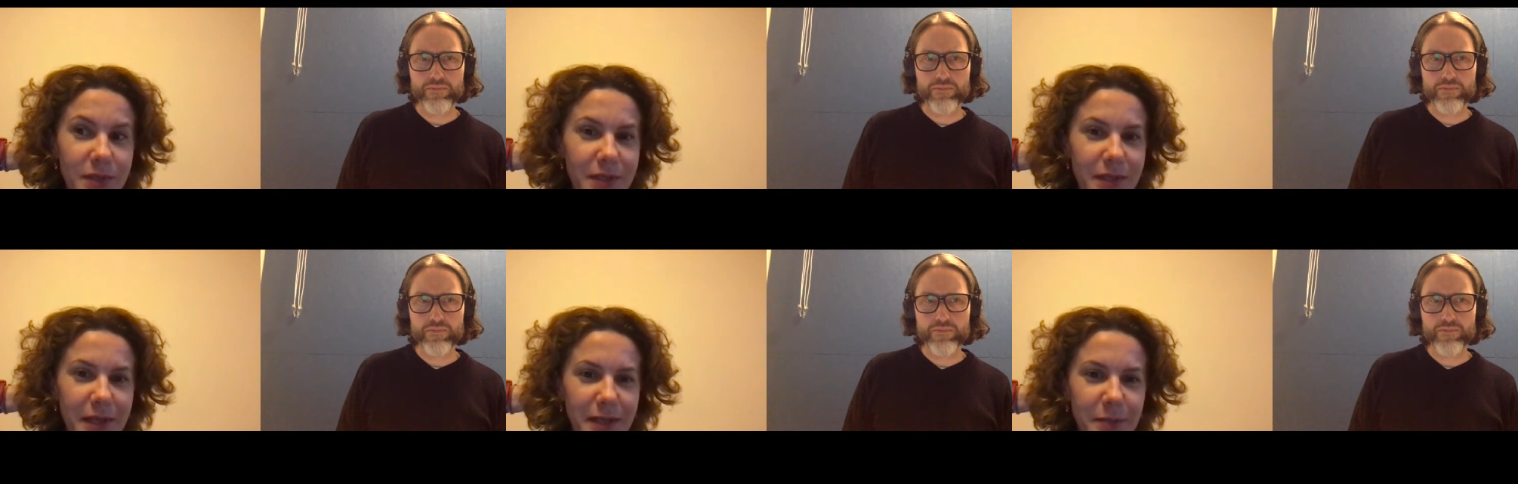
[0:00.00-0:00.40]
Speaker 1: in
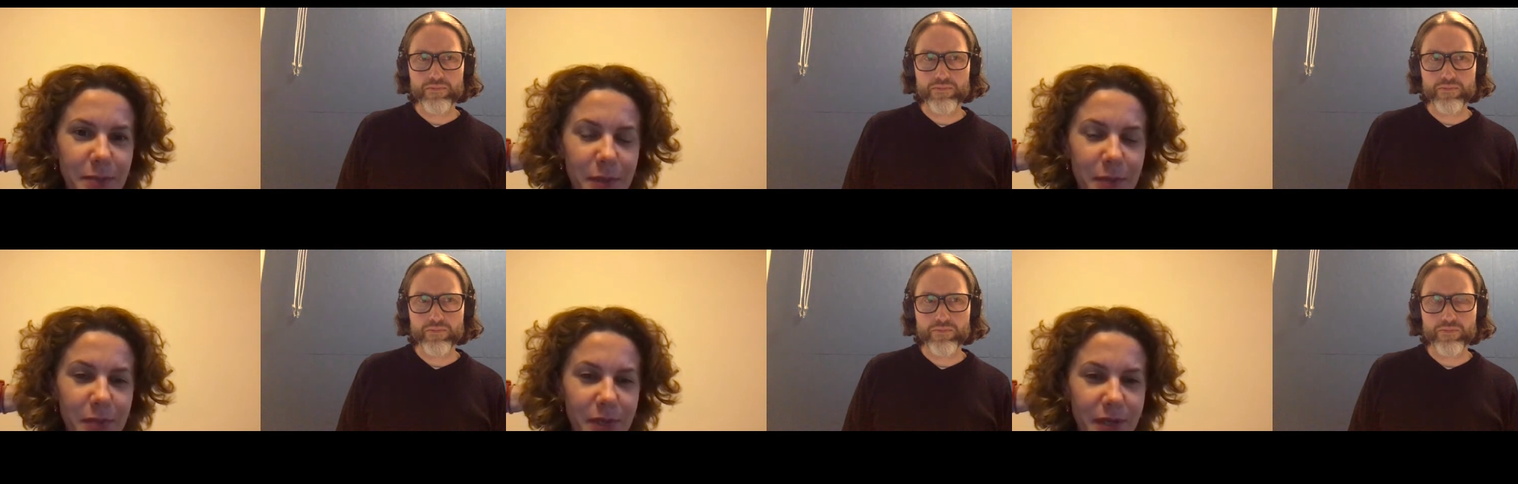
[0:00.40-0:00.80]
that
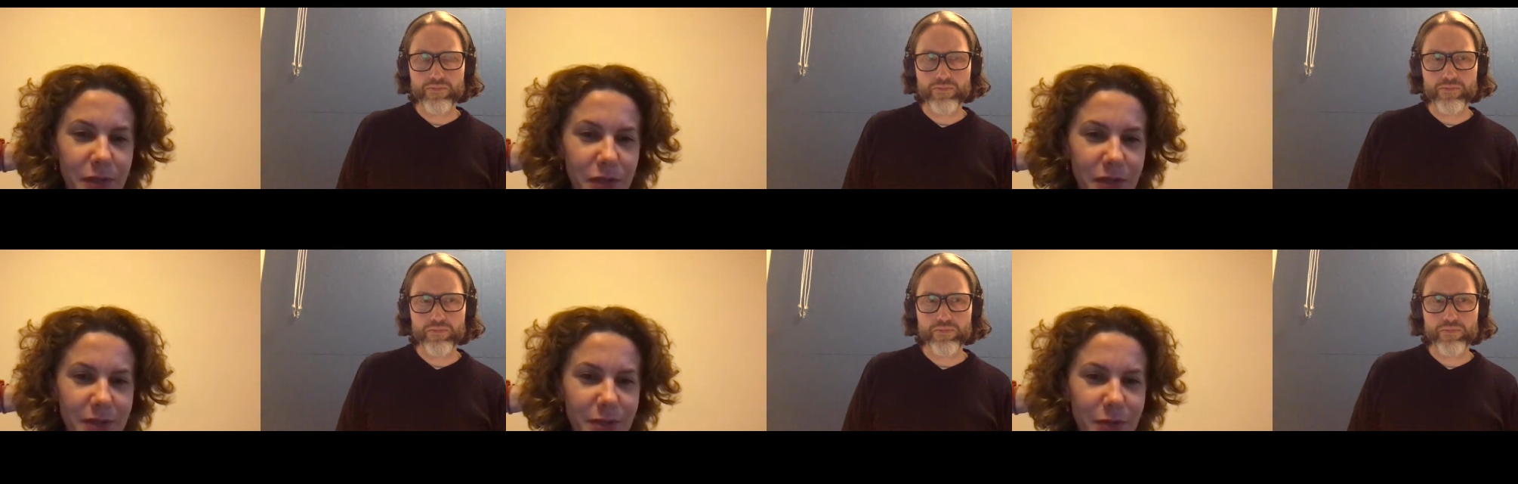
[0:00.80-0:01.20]

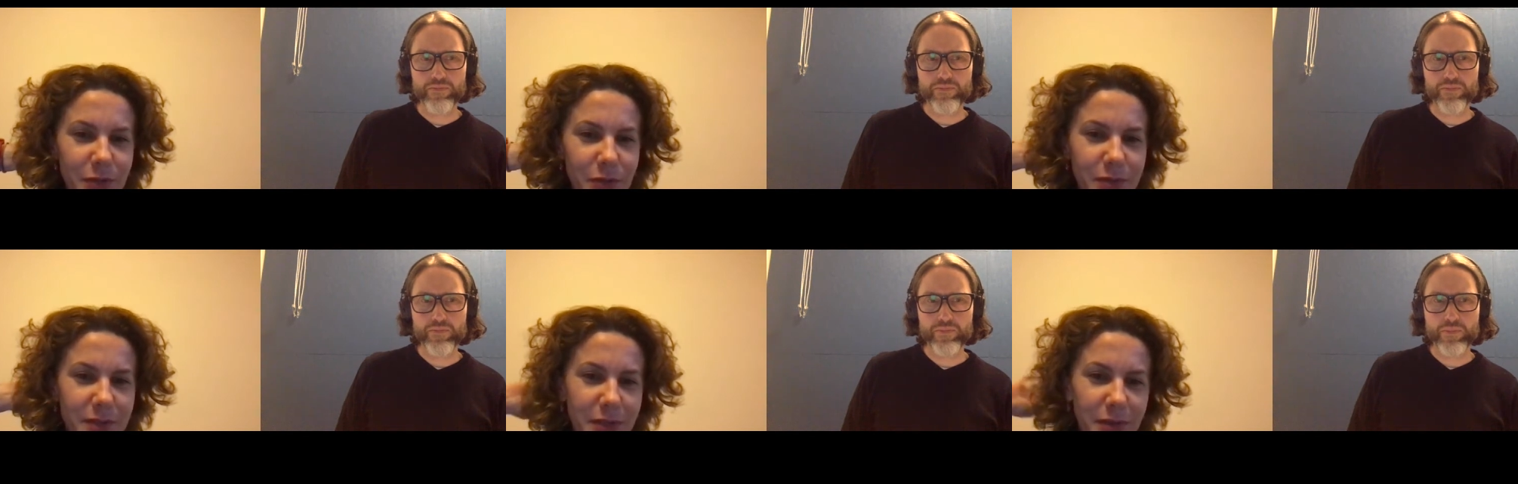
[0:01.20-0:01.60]
preparation room,
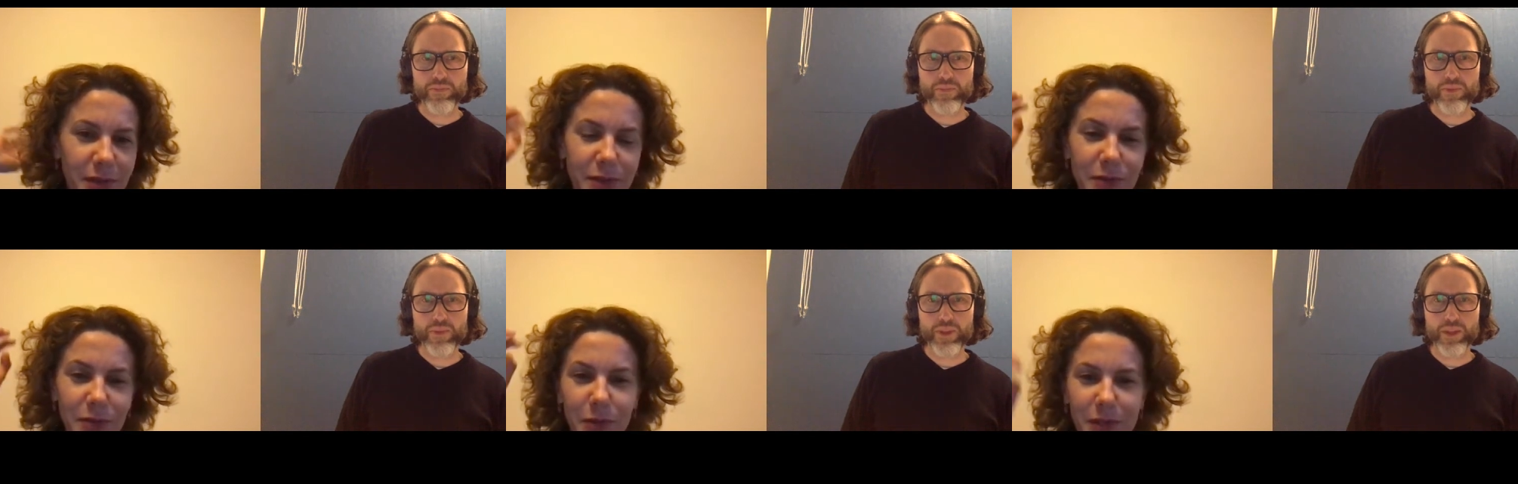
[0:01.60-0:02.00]
so I
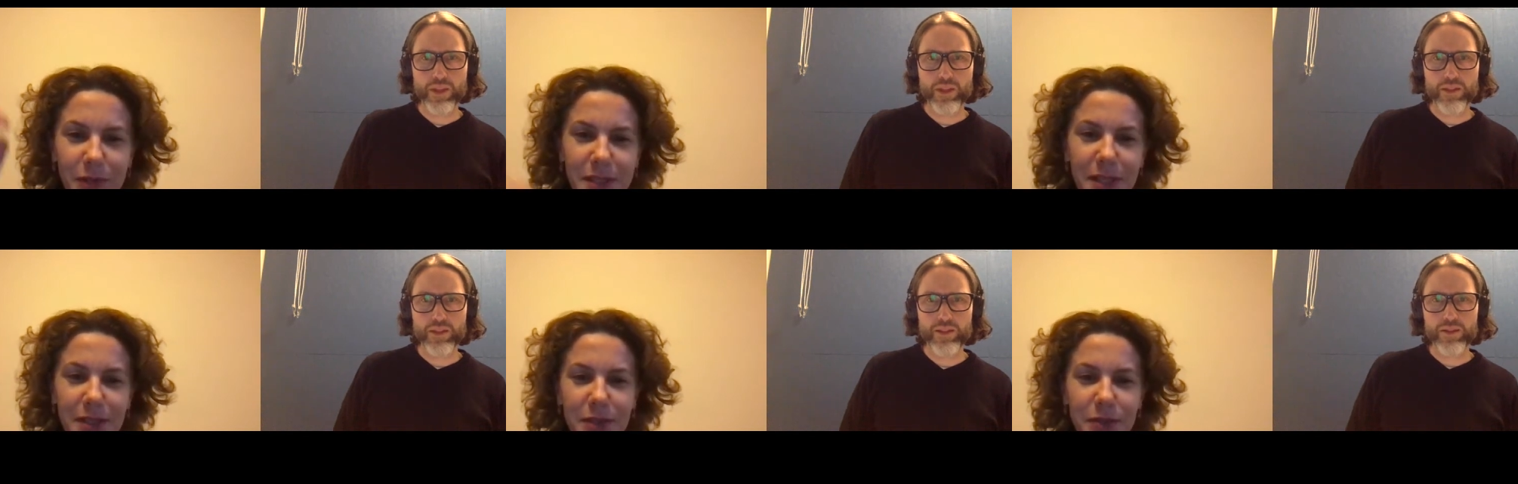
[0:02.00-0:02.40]
don't know what they
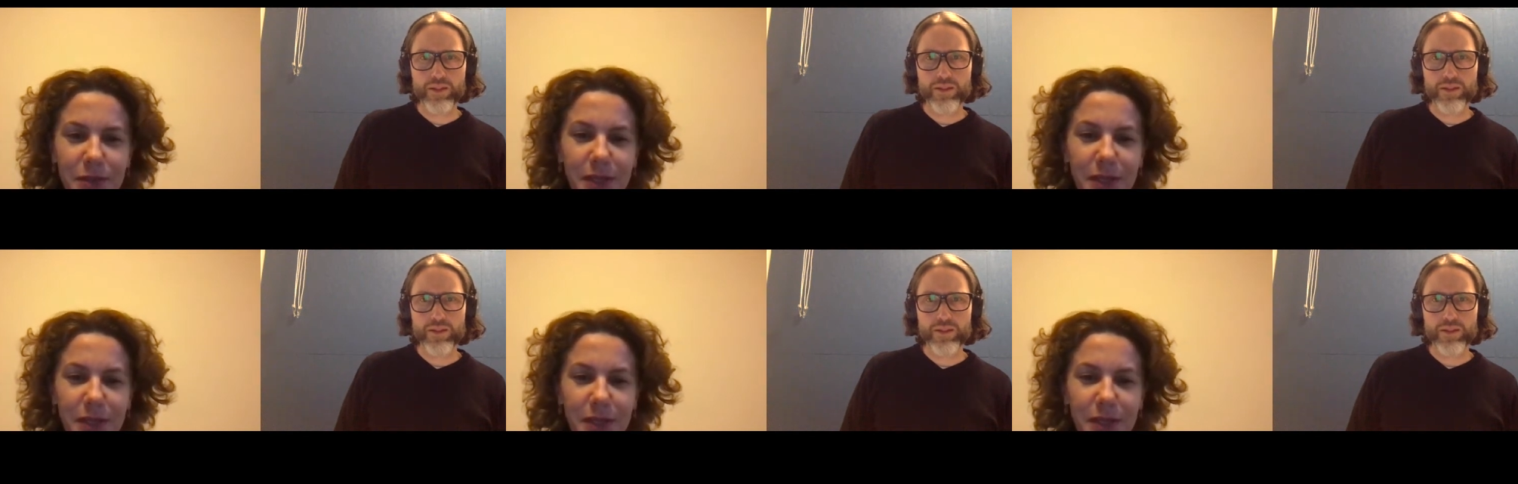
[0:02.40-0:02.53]
are doing.